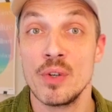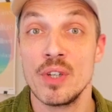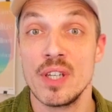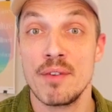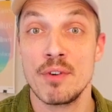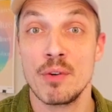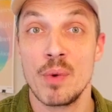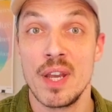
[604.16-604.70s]
it
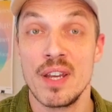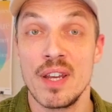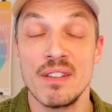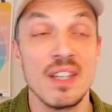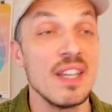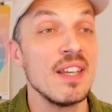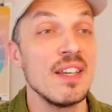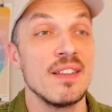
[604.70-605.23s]
everywhere.
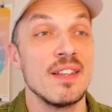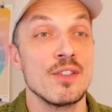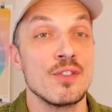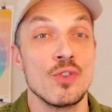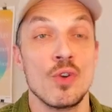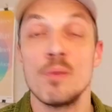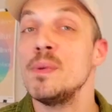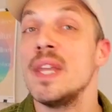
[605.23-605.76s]
There's
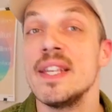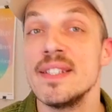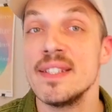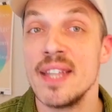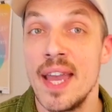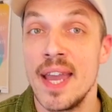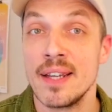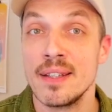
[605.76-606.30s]
no place
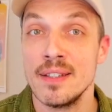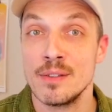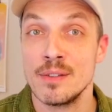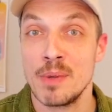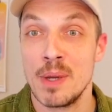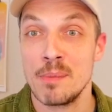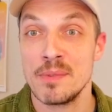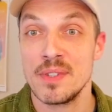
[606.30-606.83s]
to hack these
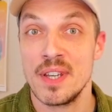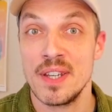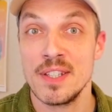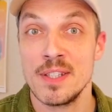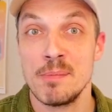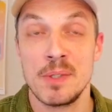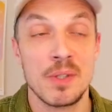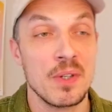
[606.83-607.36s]

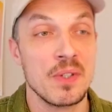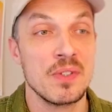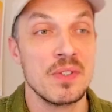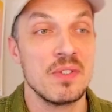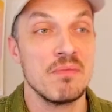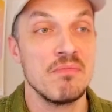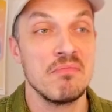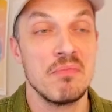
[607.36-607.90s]
websites because,
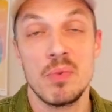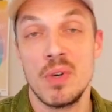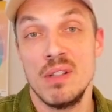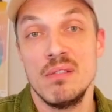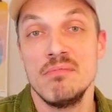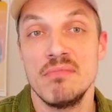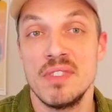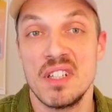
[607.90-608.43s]

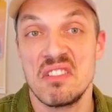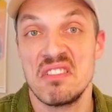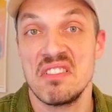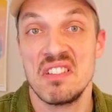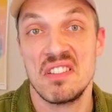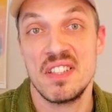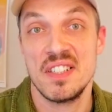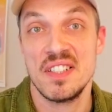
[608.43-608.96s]
well, there's
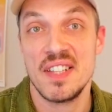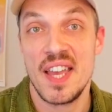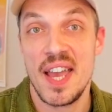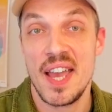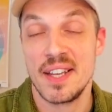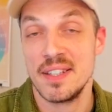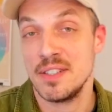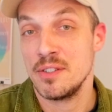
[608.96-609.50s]
nothing to
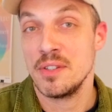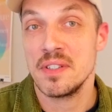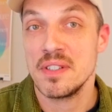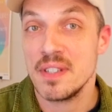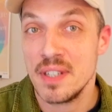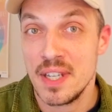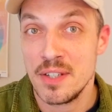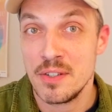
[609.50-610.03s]
hack. It's
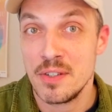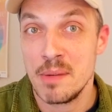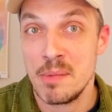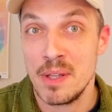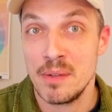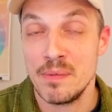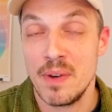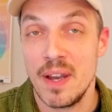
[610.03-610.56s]
just an
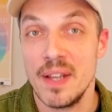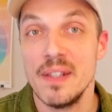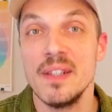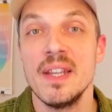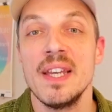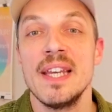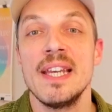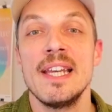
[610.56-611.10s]
HTML file.
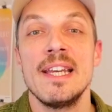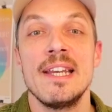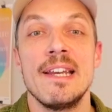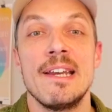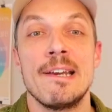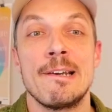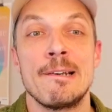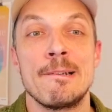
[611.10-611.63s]

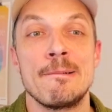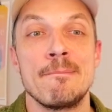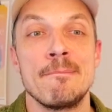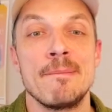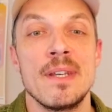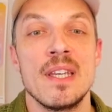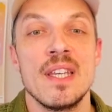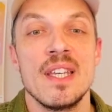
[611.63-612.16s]

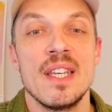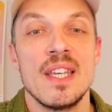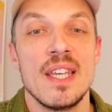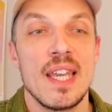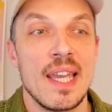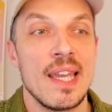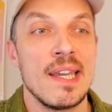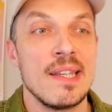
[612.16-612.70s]

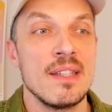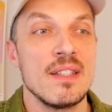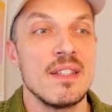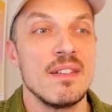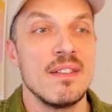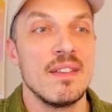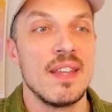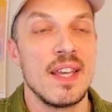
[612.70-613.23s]

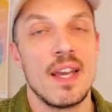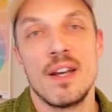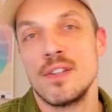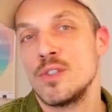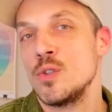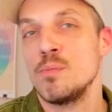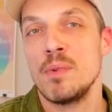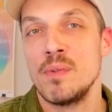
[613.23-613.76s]
And they are
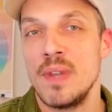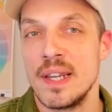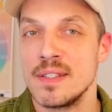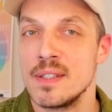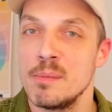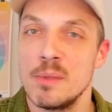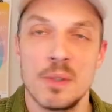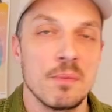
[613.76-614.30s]
super
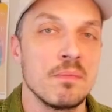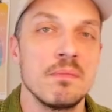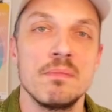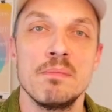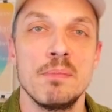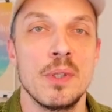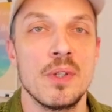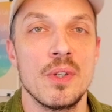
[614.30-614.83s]
flexible
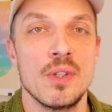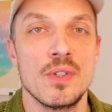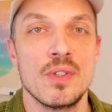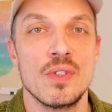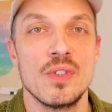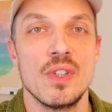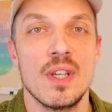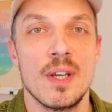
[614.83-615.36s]

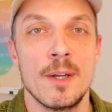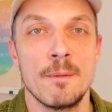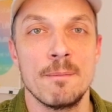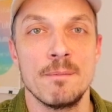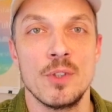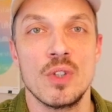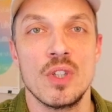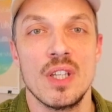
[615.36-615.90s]
because
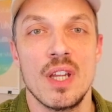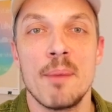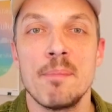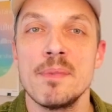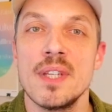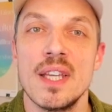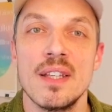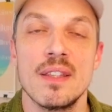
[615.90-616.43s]
you can
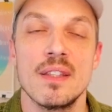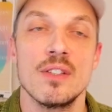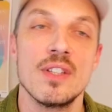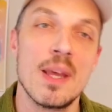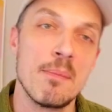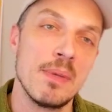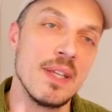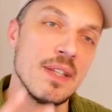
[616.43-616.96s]
update the
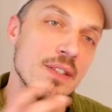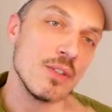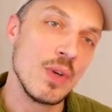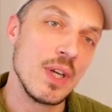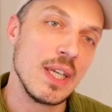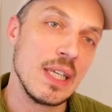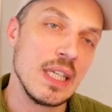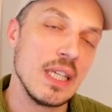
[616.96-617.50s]
templates
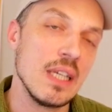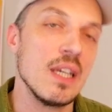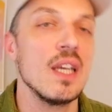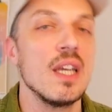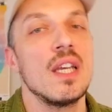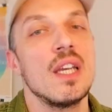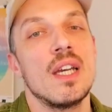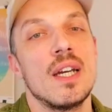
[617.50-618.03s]
quickly.
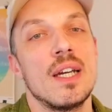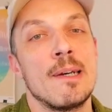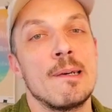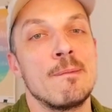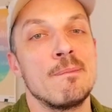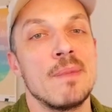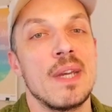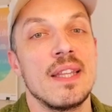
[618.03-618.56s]

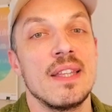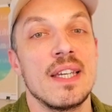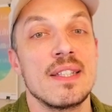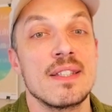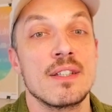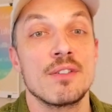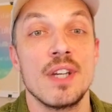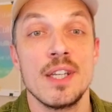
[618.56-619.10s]
And
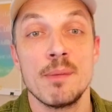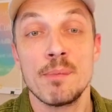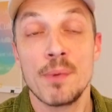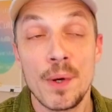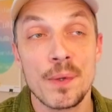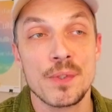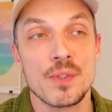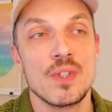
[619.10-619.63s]
that's a great
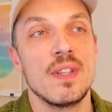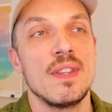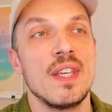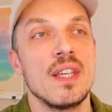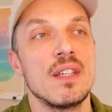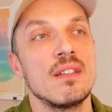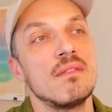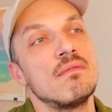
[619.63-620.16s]
approach. I
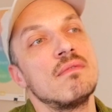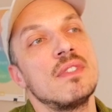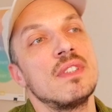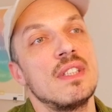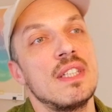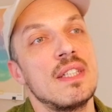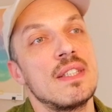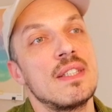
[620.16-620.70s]
think
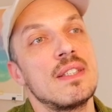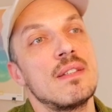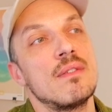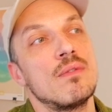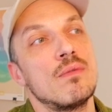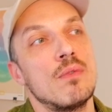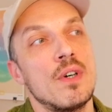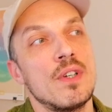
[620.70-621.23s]
this
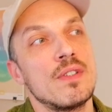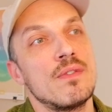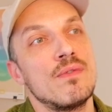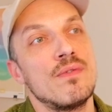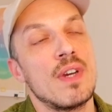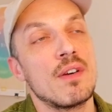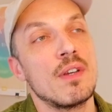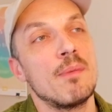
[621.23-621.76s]
was
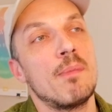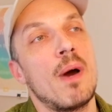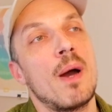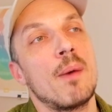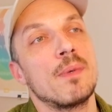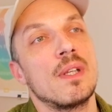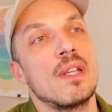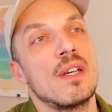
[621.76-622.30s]
very
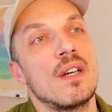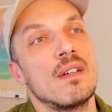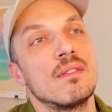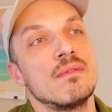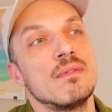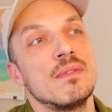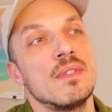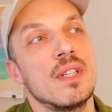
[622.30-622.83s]

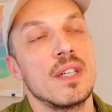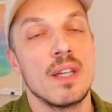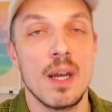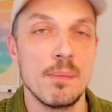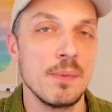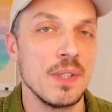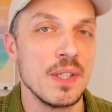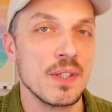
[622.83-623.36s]
popular a
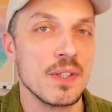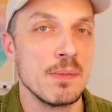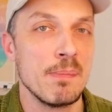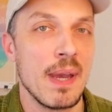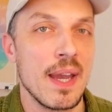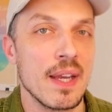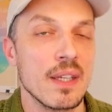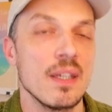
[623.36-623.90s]
couple years
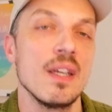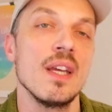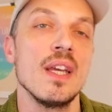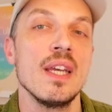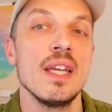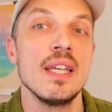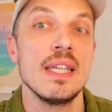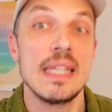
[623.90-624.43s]
back,
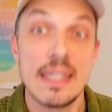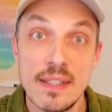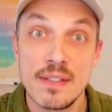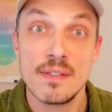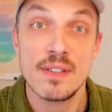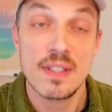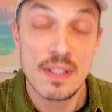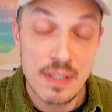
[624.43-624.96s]

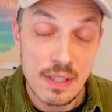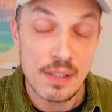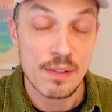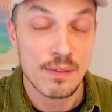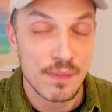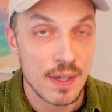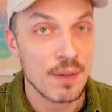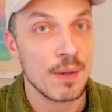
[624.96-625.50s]
is still
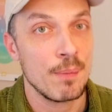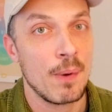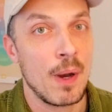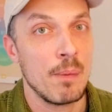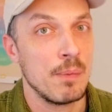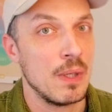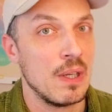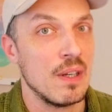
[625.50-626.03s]
very
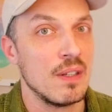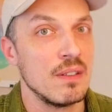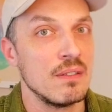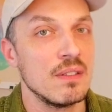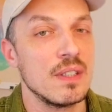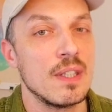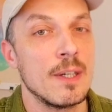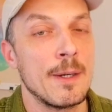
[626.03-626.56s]
popular,
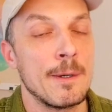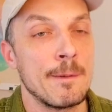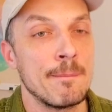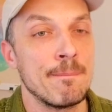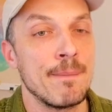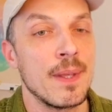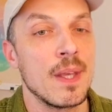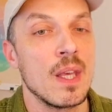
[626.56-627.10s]

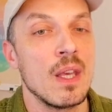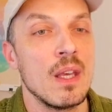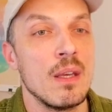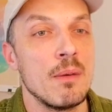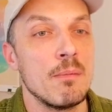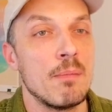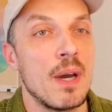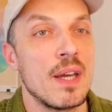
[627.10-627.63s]

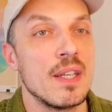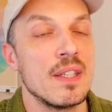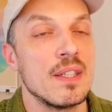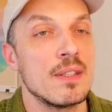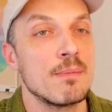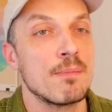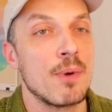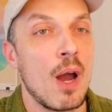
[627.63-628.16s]
but
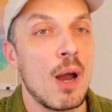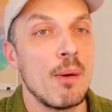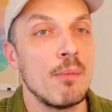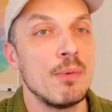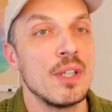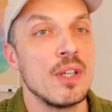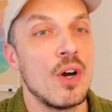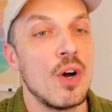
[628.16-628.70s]
is
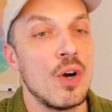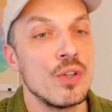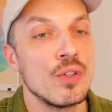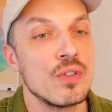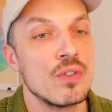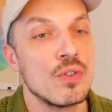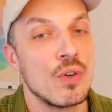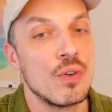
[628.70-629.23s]
probably
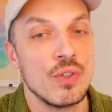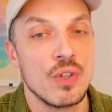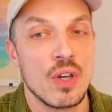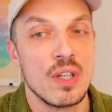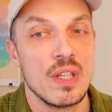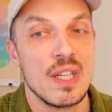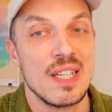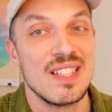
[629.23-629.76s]
also
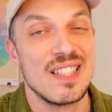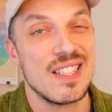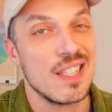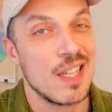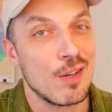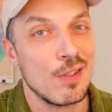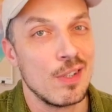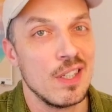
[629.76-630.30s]
not
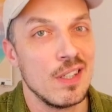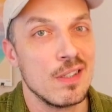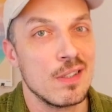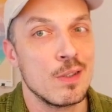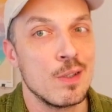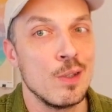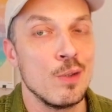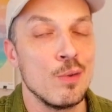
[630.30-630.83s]
necessarily the
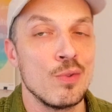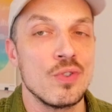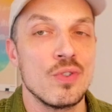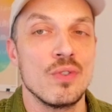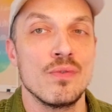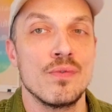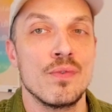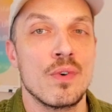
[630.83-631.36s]

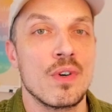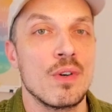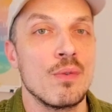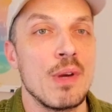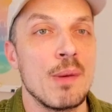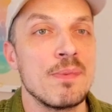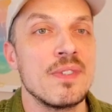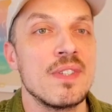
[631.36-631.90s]
solution for a
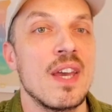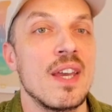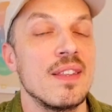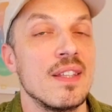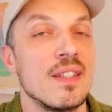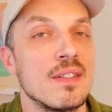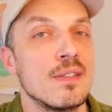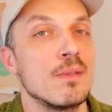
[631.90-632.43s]
website
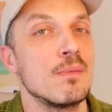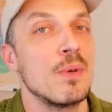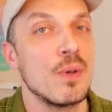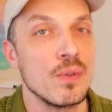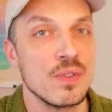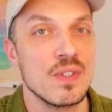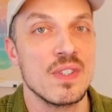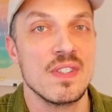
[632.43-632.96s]
that's
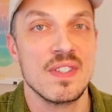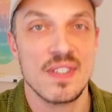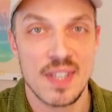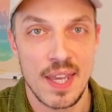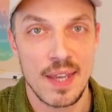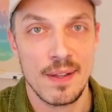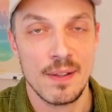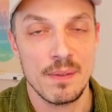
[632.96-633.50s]
supposed to
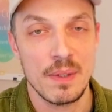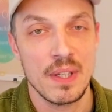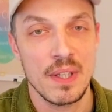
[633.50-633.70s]
scale.